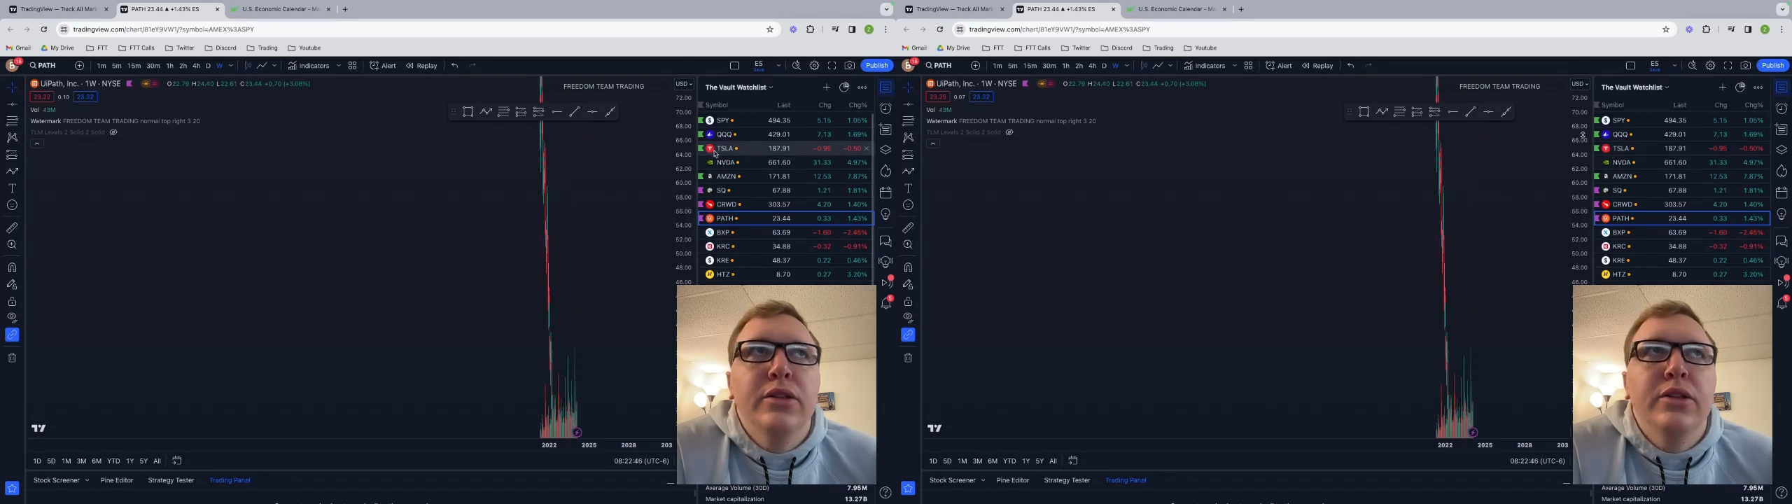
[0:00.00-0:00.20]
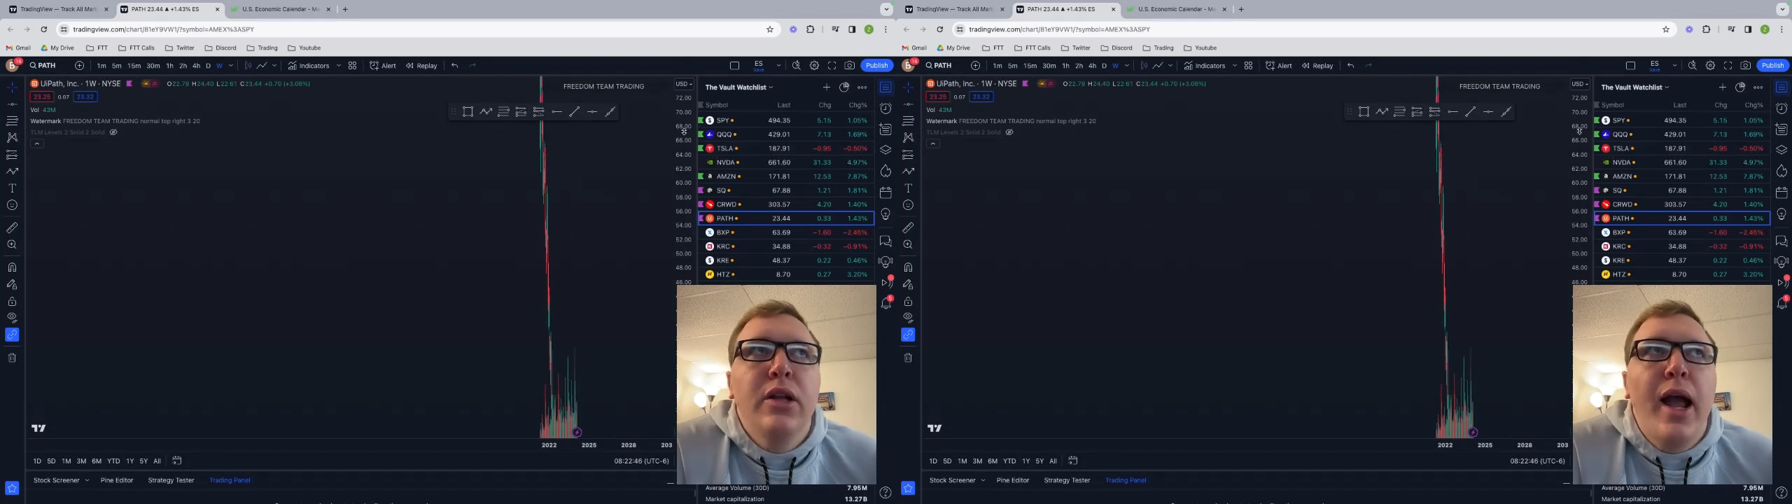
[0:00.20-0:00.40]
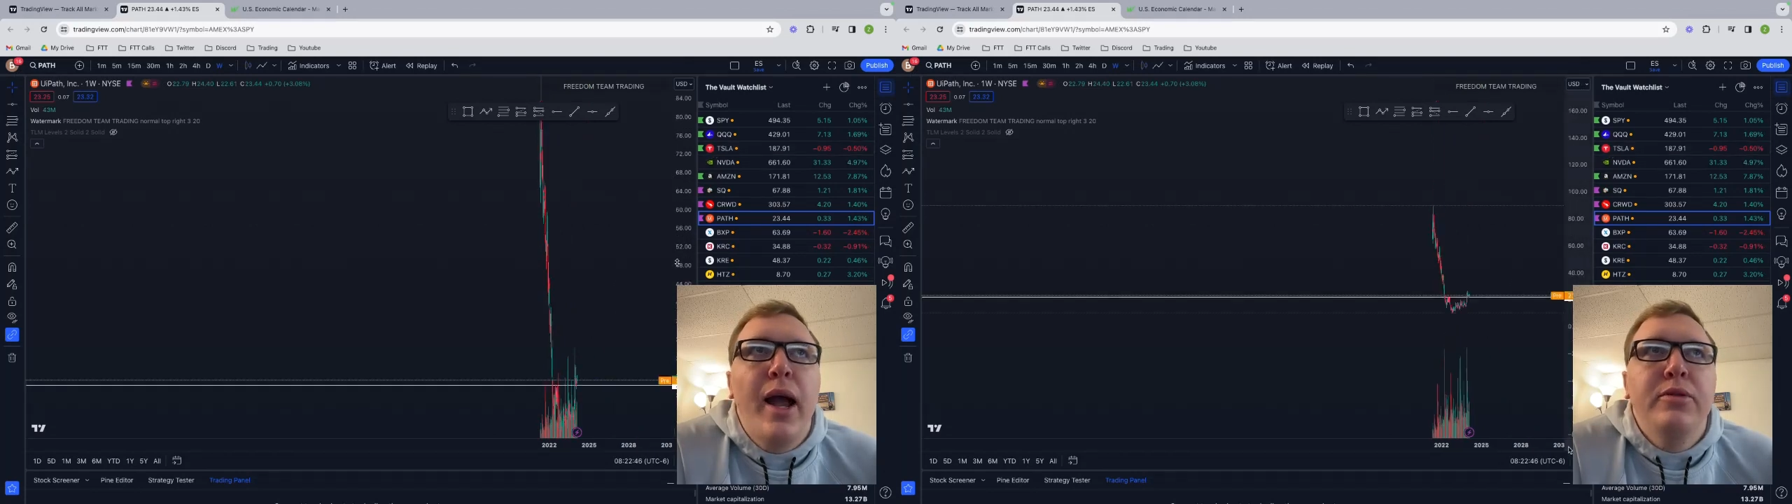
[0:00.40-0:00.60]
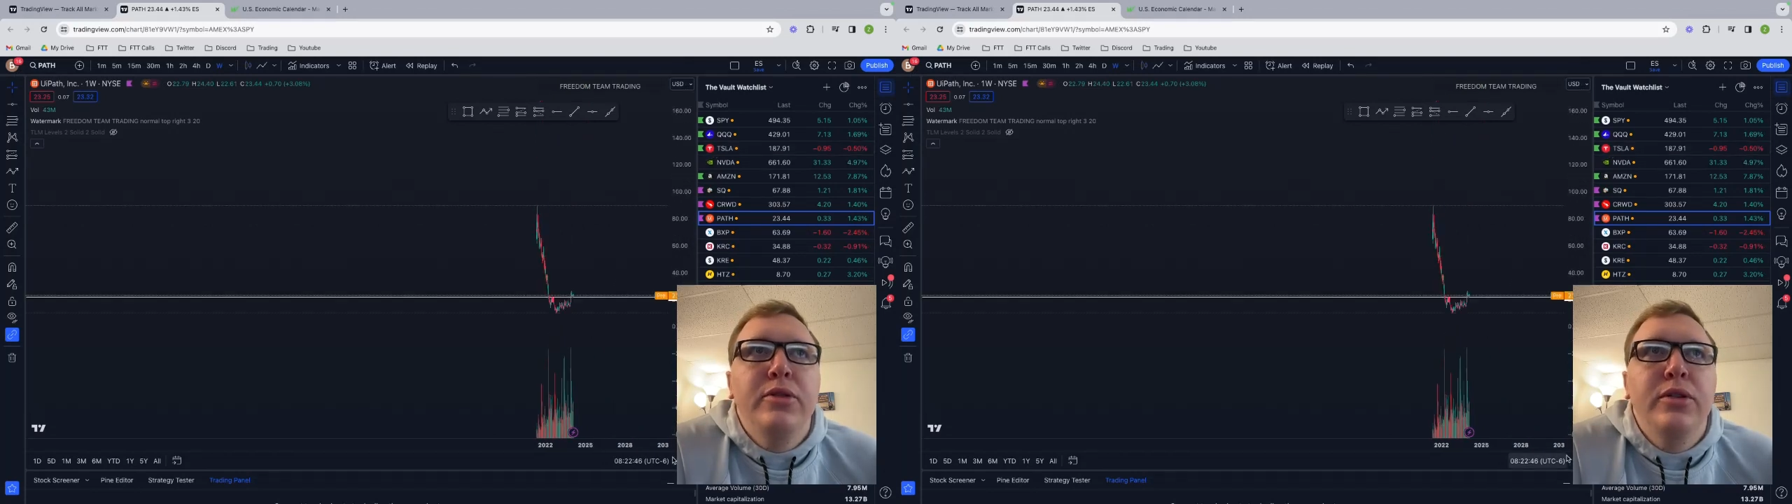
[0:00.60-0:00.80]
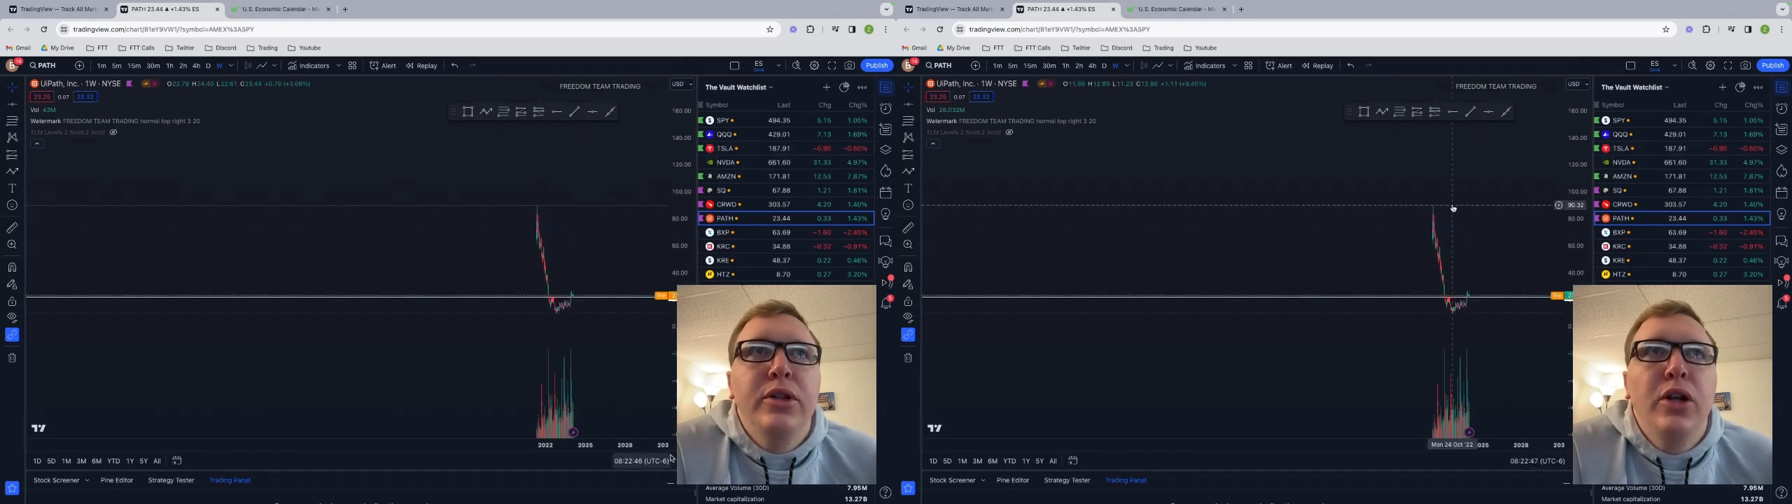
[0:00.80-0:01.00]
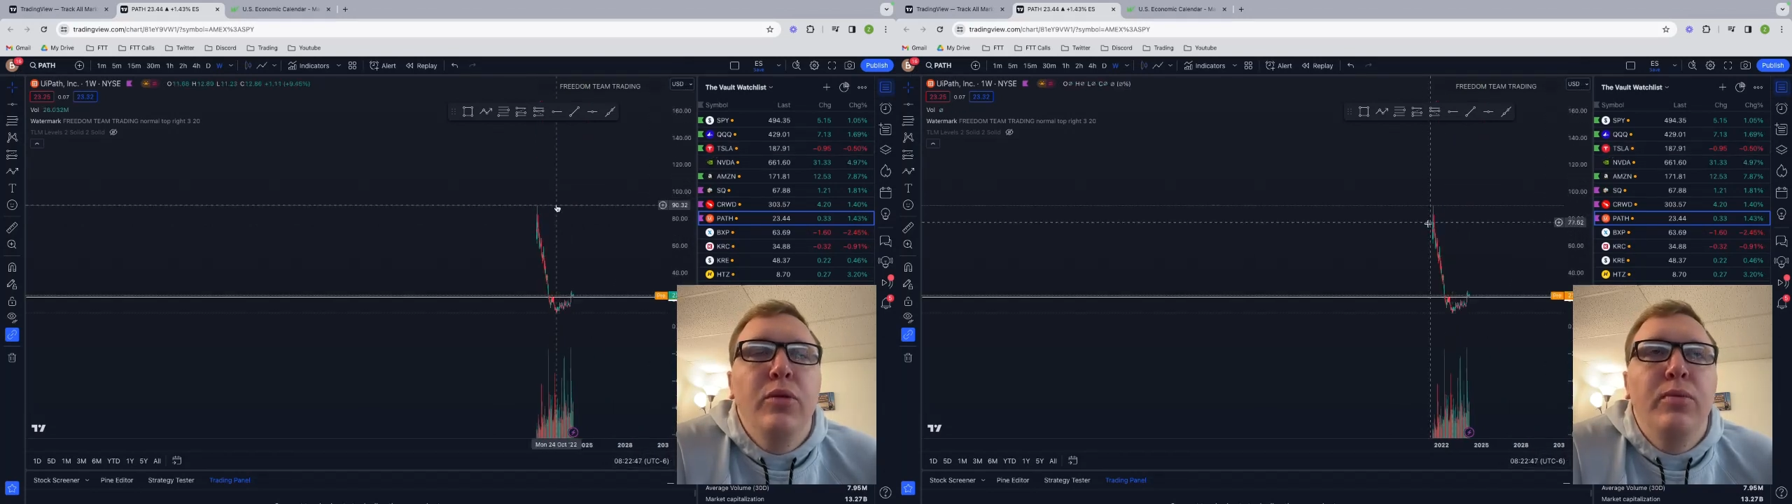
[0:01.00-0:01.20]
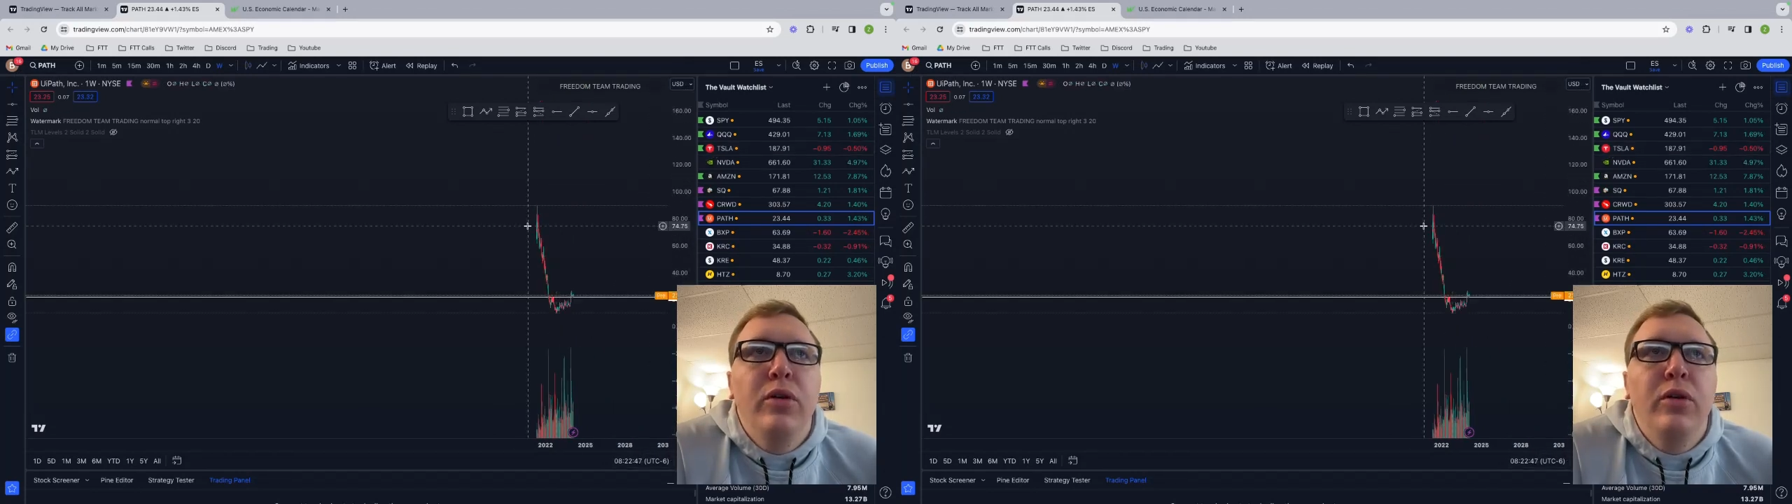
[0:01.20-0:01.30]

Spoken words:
There's absolutely no